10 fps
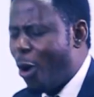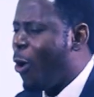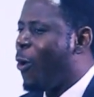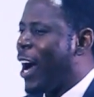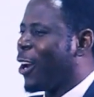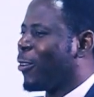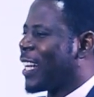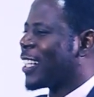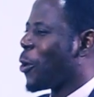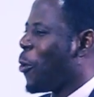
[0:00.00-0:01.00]
Oh, I
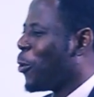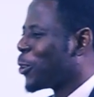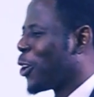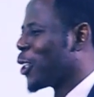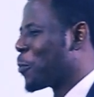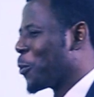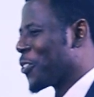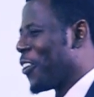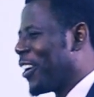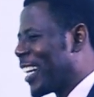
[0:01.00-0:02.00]
love that old gospel
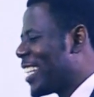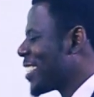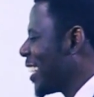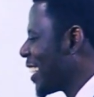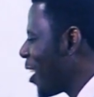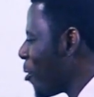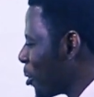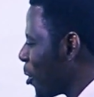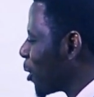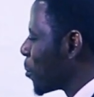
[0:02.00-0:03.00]
song. Let's sing that
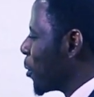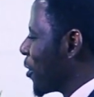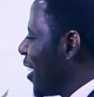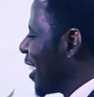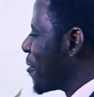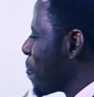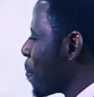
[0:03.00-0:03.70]
old gospel song.